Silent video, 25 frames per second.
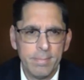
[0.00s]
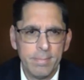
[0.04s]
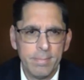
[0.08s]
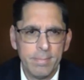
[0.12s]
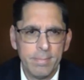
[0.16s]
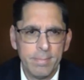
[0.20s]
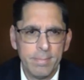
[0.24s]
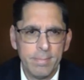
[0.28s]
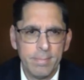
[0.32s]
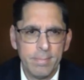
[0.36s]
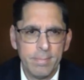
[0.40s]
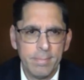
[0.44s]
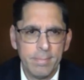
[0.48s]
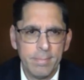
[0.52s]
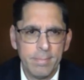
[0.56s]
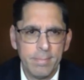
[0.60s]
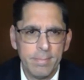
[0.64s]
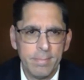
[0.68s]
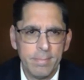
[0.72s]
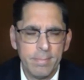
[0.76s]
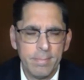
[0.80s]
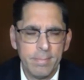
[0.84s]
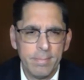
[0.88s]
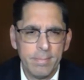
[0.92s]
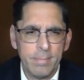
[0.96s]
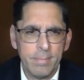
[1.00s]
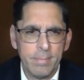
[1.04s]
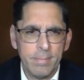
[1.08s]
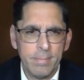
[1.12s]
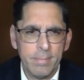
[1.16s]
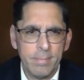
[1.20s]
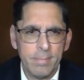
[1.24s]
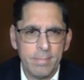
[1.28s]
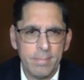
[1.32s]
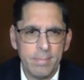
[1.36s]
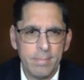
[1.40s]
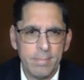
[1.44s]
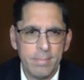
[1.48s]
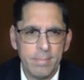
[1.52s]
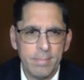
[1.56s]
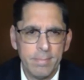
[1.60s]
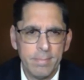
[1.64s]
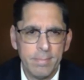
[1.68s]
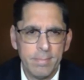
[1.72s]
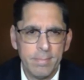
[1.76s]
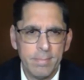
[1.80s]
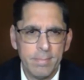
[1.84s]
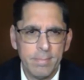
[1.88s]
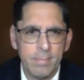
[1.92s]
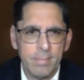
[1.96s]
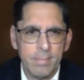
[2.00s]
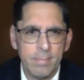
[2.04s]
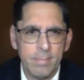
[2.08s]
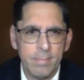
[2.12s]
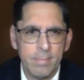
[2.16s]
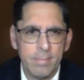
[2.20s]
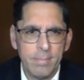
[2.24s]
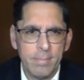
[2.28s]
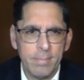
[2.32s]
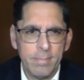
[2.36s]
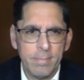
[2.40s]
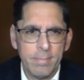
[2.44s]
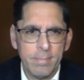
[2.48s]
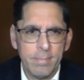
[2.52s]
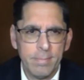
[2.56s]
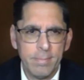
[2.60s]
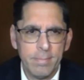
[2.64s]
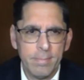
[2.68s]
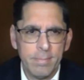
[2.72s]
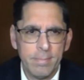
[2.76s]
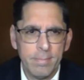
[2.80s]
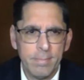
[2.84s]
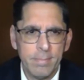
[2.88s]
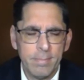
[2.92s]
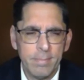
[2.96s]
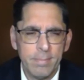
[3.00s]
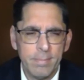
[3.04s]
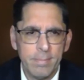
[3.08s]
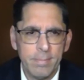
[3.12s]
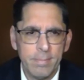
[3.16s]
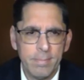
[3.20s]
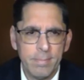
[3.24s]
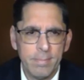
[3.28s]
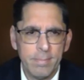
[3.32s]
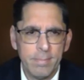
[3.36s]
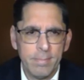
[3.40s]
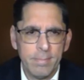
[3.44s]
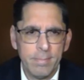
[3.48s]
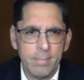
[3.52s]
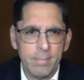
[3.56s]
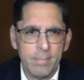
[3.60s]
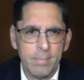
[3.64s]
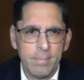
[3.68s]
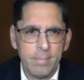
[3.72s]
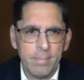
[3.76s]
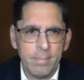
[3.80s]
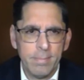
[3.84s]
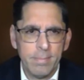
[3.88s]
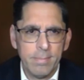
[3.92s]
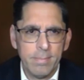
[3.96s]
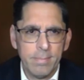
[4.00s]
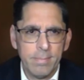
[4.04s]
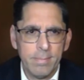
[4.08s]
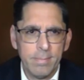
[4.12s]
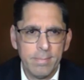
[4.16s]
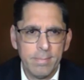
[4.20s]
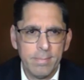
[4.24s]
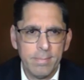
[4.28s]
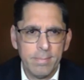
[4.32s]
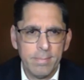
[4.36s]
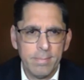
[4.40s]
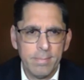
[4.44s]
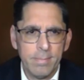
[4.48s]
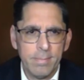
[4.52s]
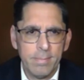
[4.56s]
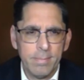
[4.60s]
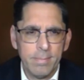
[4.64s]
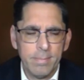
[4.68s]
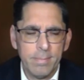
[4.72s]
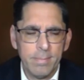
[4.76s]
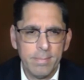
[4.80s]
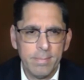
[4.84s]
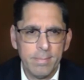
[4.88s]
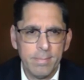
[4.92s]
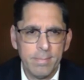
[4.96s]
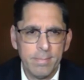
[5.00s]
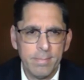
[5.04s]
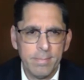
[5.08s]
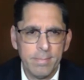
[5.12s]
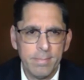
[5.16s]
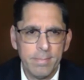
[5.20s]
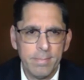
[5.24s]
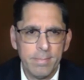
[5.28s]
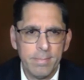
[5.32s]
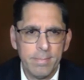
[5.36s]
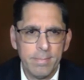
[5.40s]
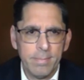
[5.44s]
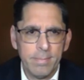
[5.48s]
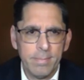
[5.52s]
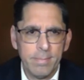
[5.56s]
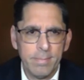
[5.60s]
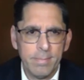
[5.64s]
[no speech]